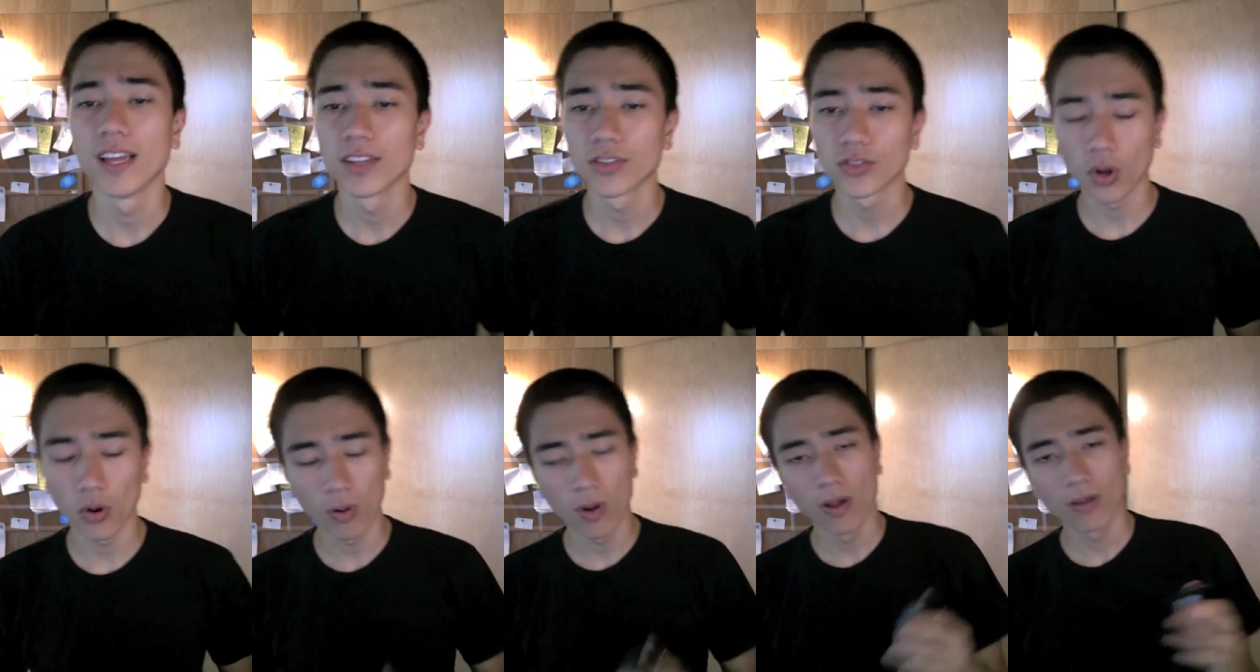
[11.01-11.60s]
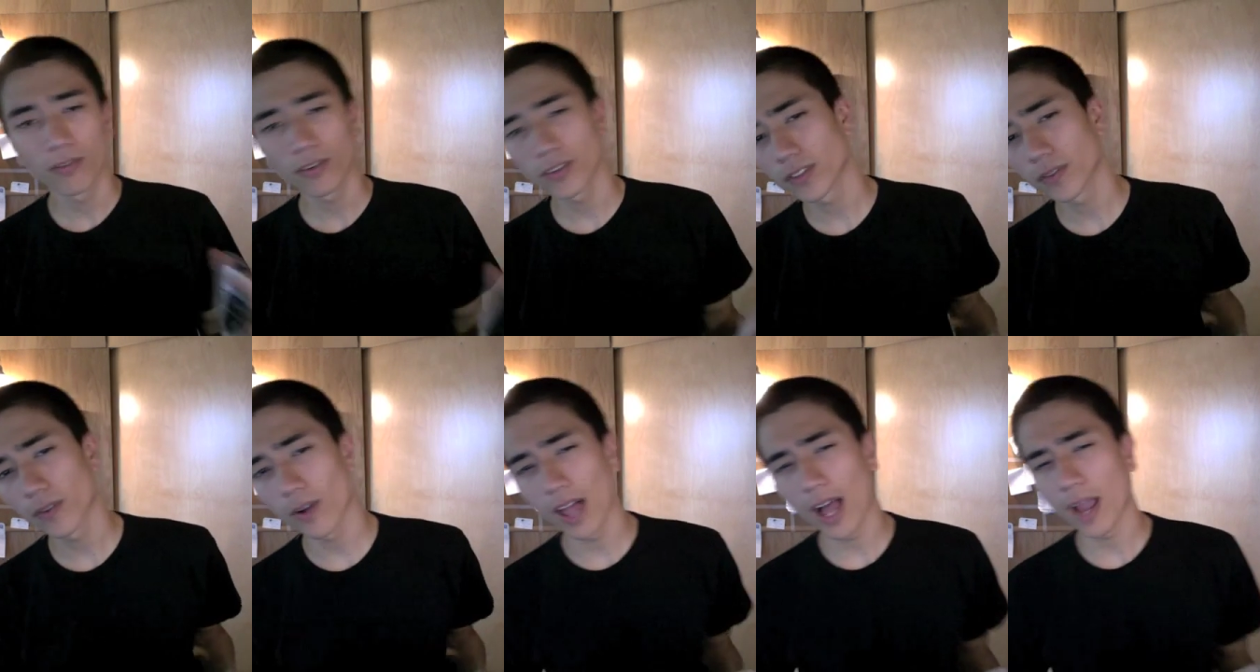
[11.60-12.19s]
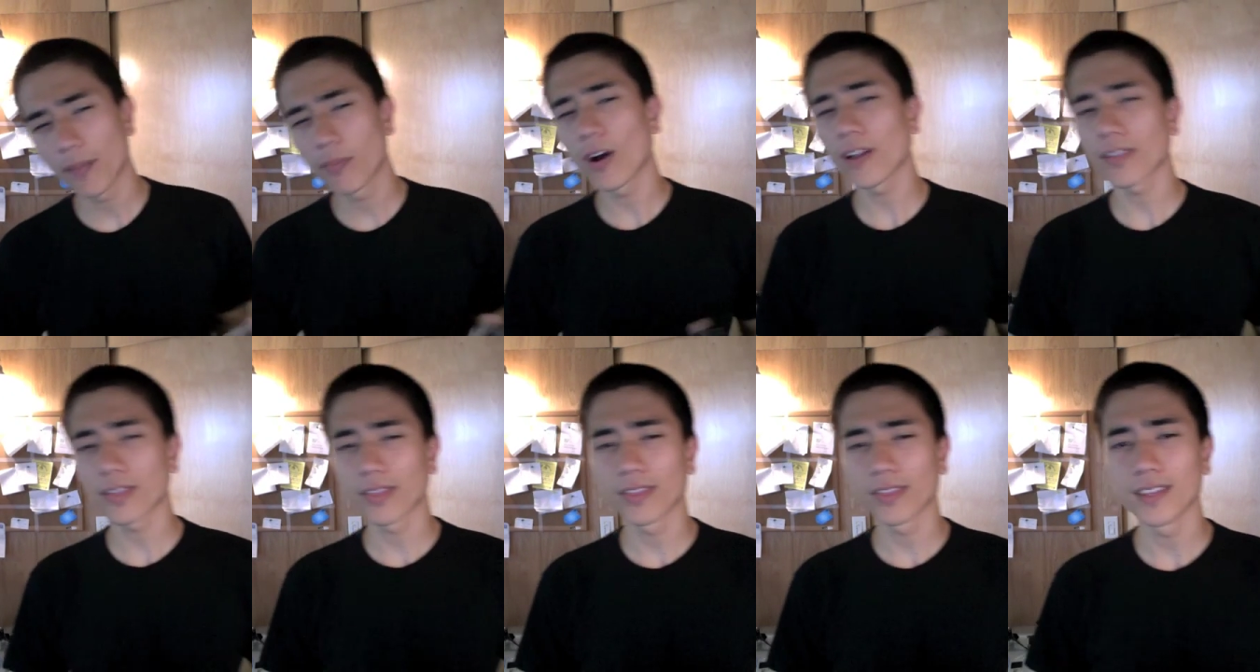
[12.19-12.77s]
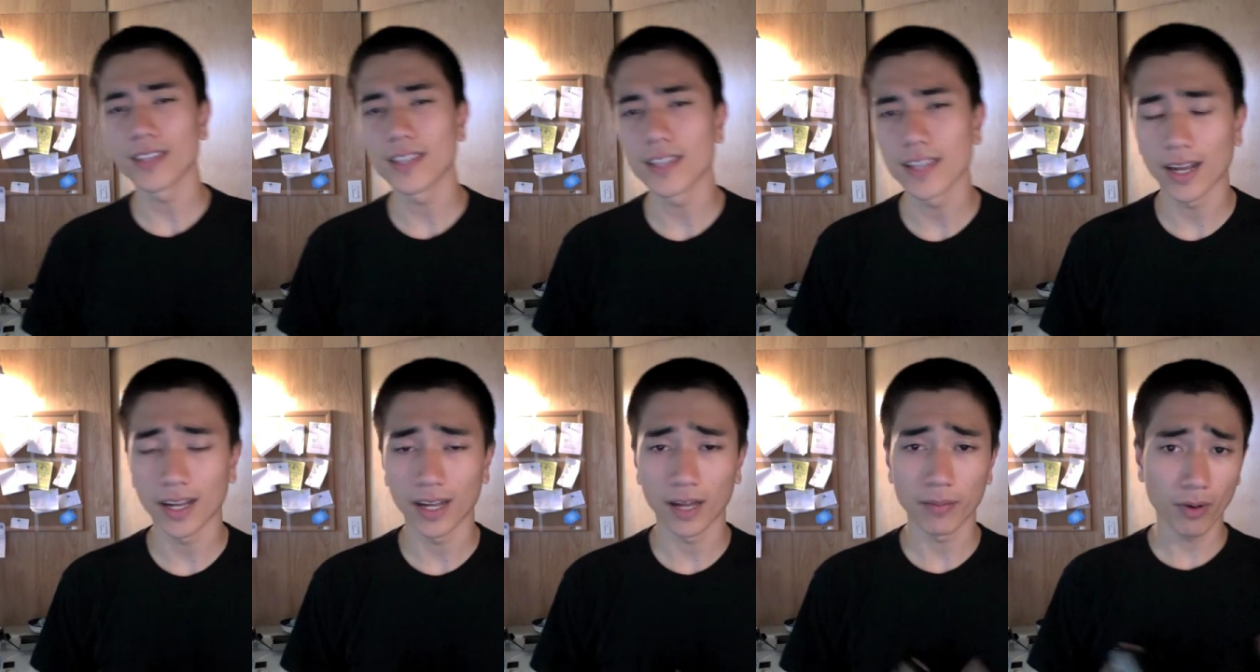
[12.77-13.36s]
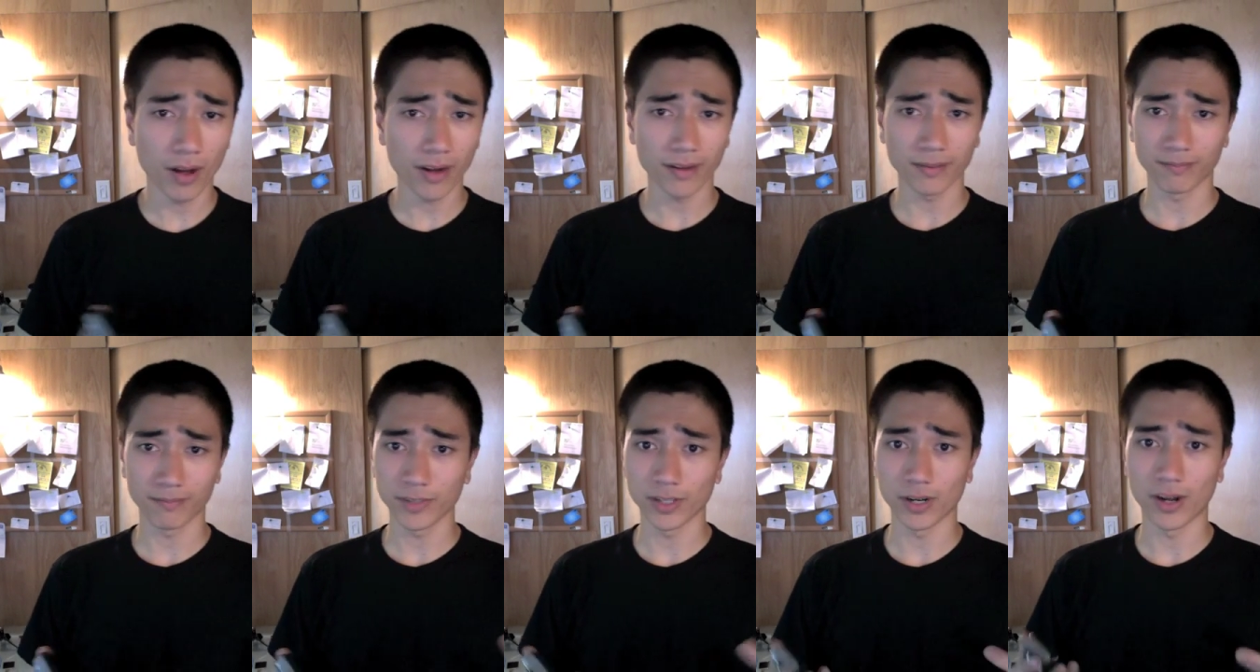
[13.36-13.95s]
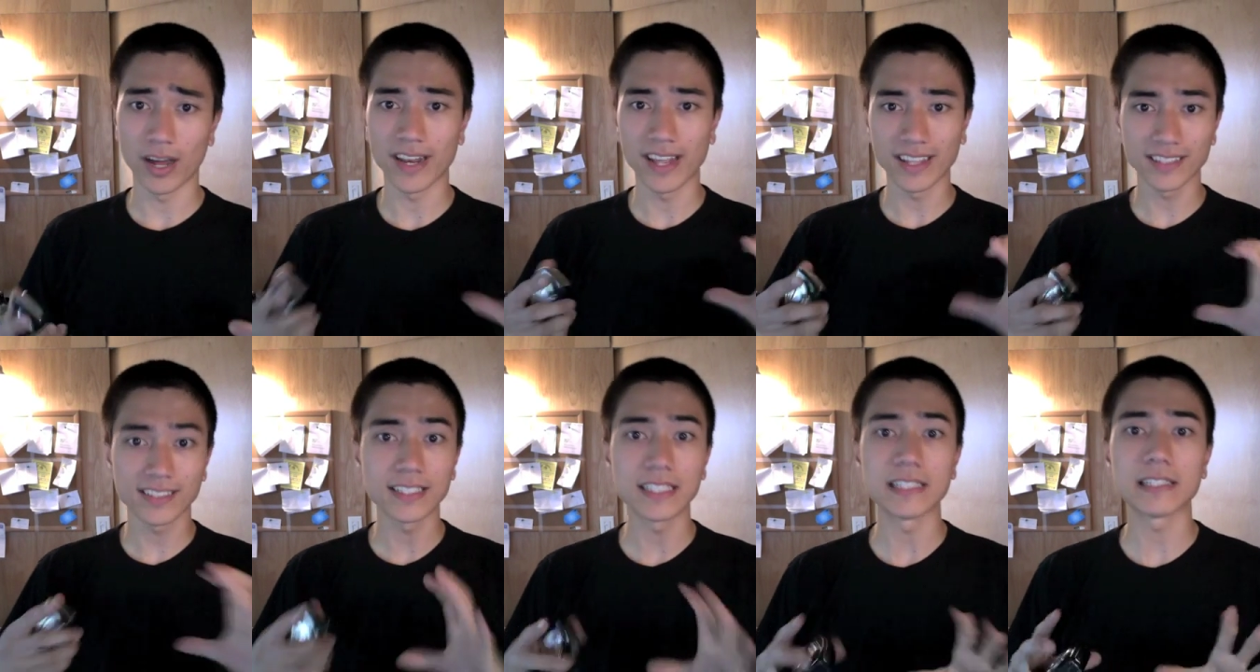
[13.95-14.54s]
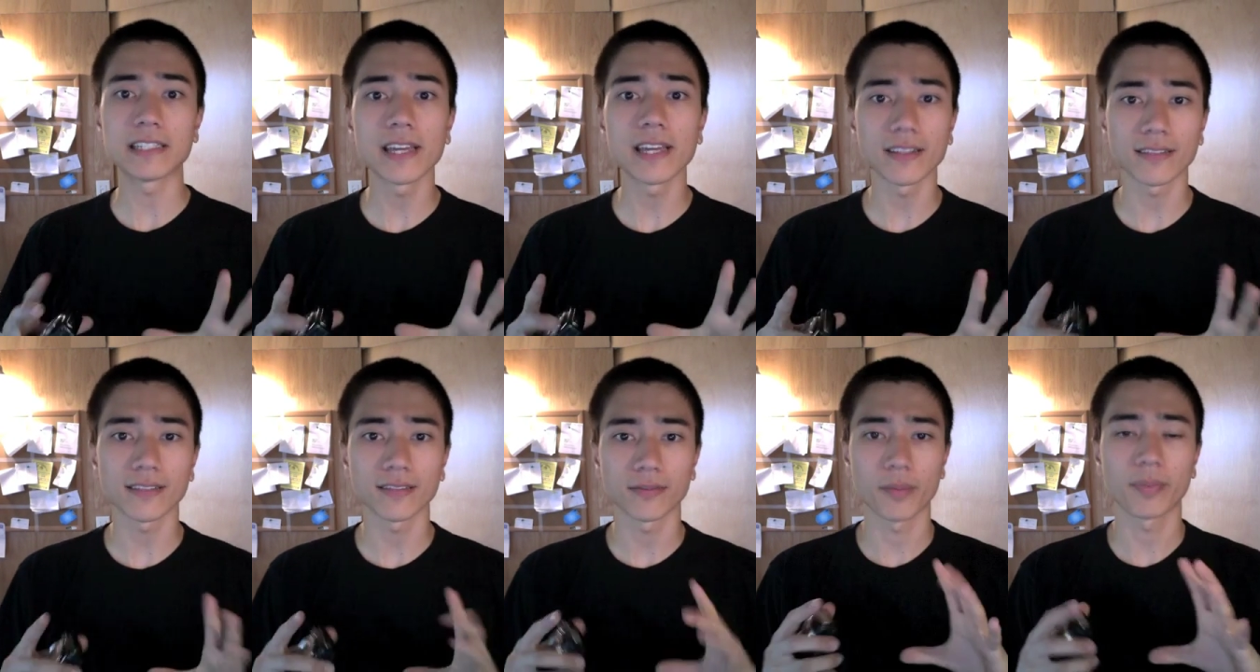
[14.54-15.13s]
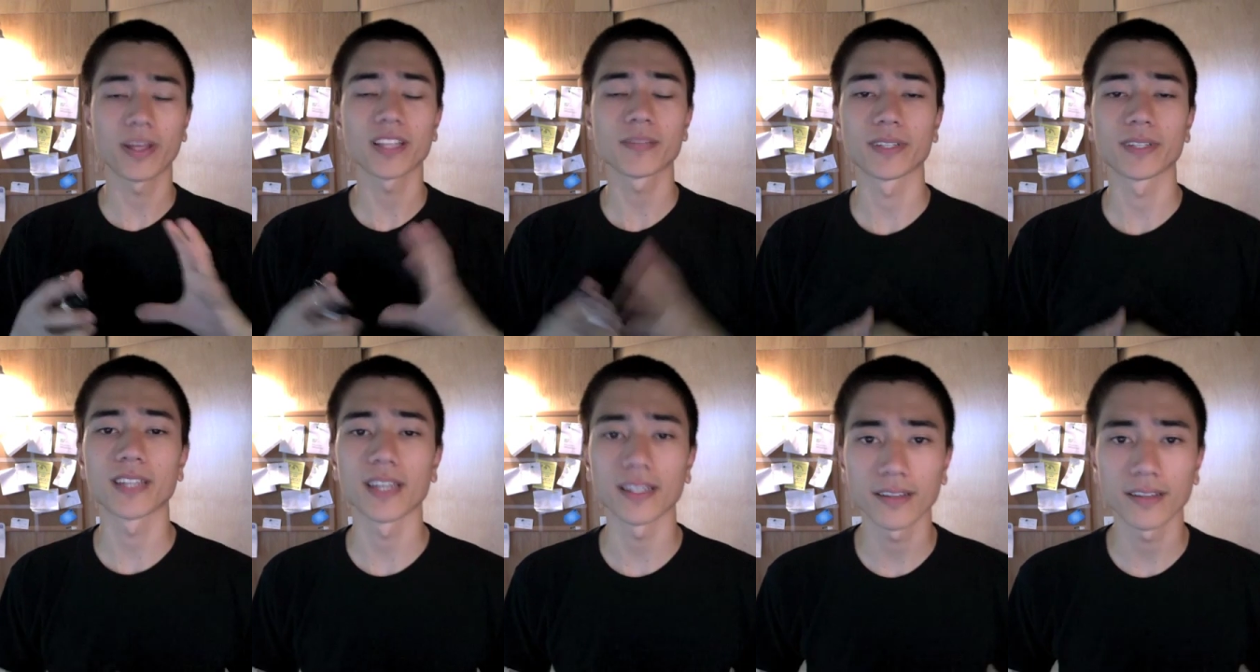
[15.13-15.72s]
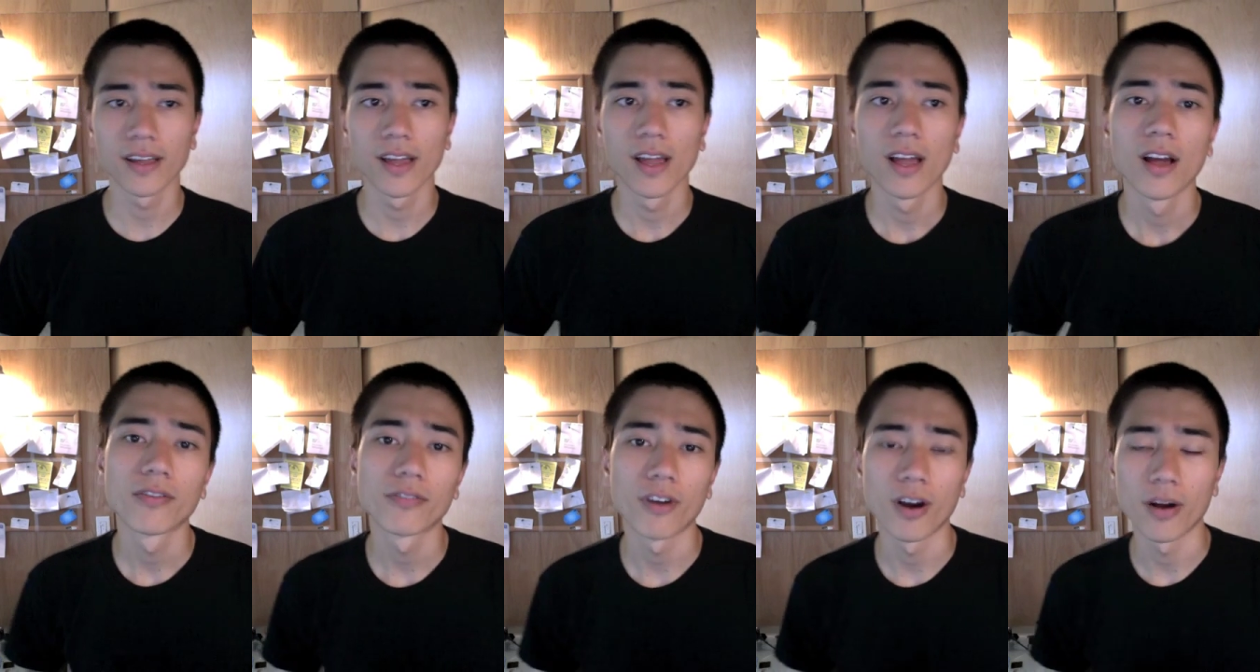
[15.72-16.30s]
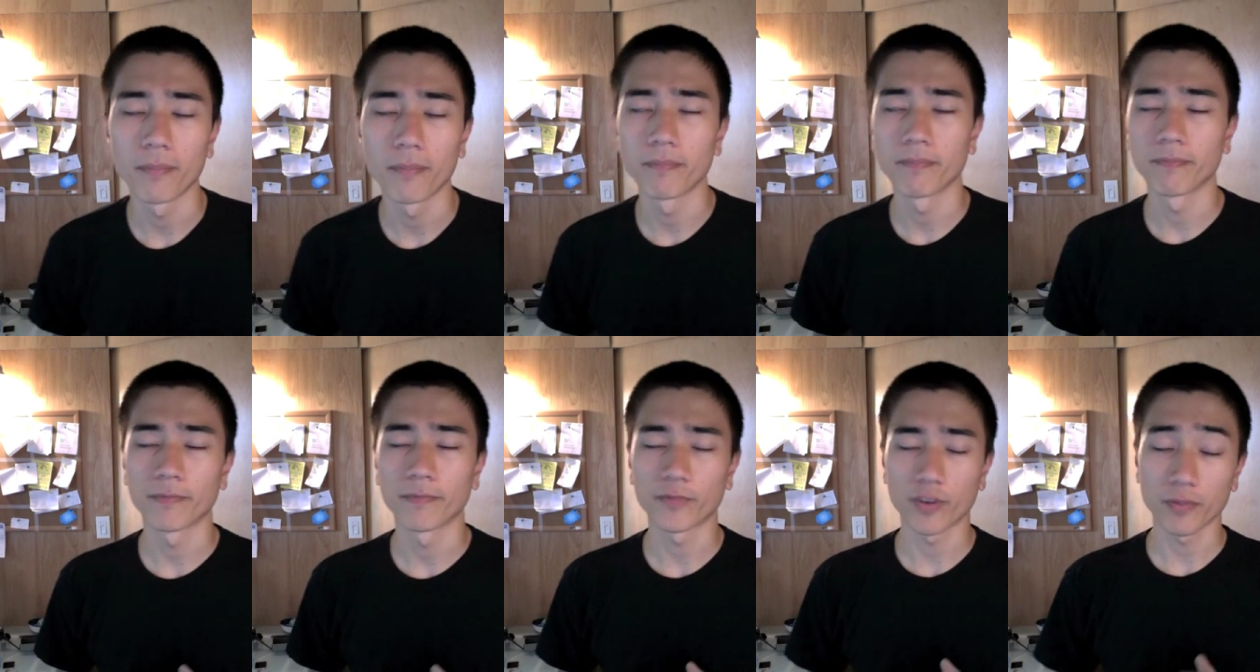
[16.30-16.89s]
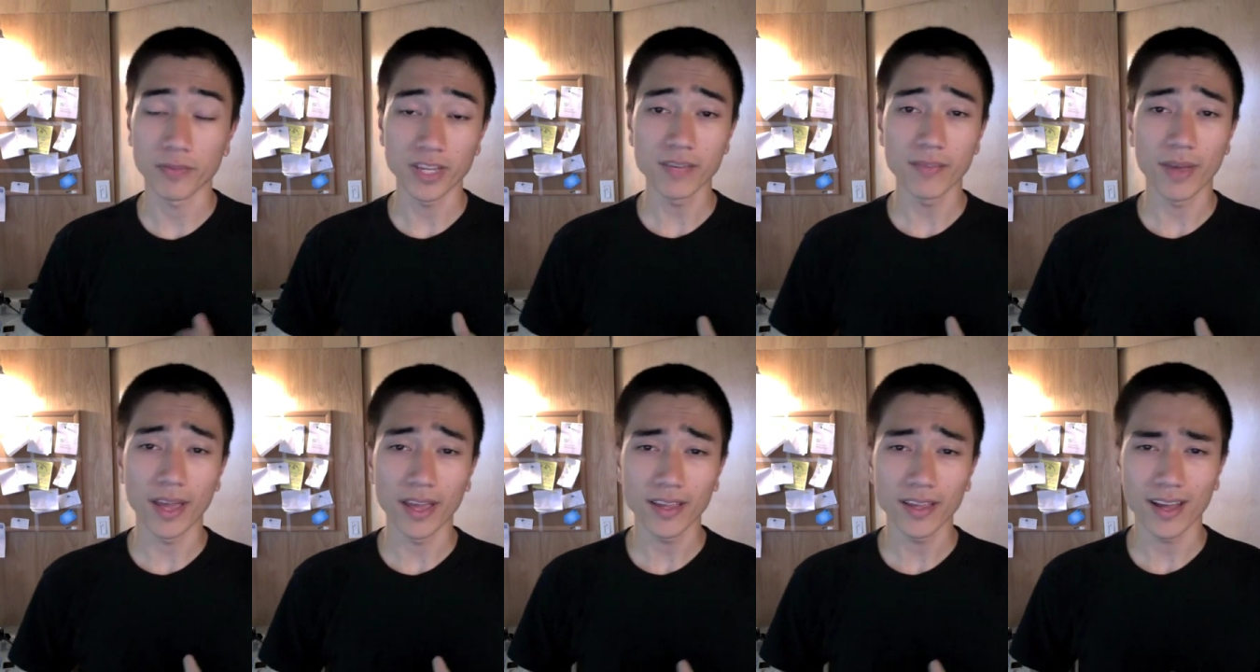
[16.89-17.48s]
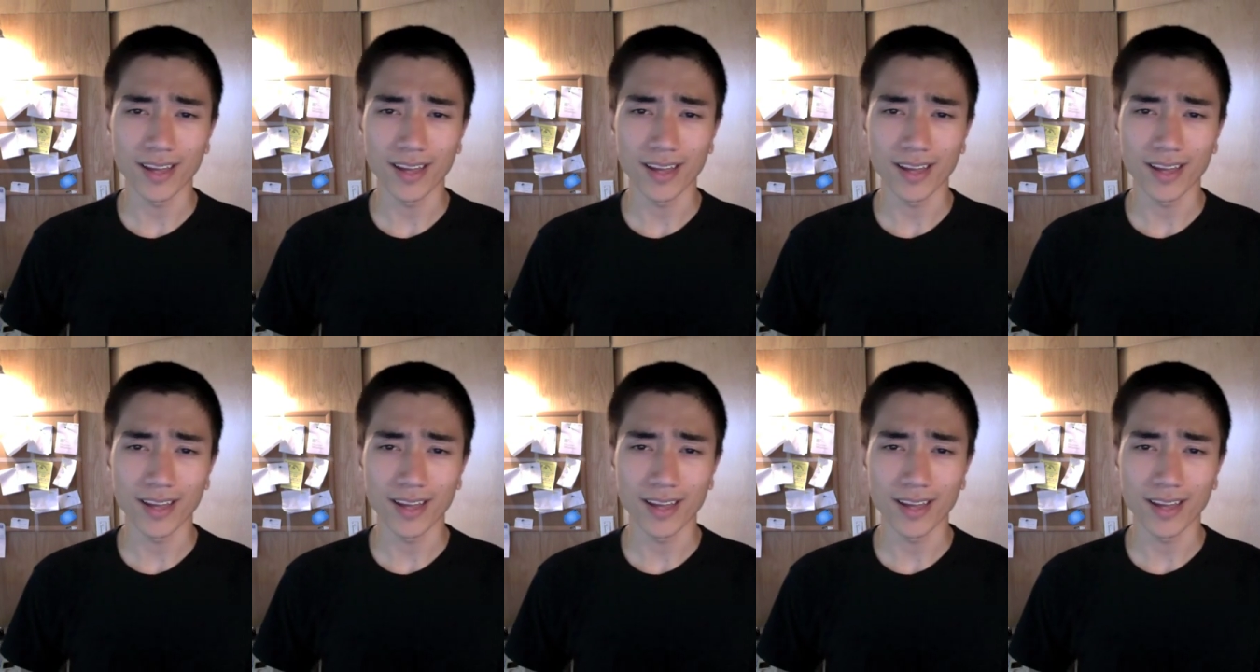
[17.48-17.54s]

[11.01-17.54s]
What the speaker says: So first of all, I bought an LCD kit, replacement kit from eBay.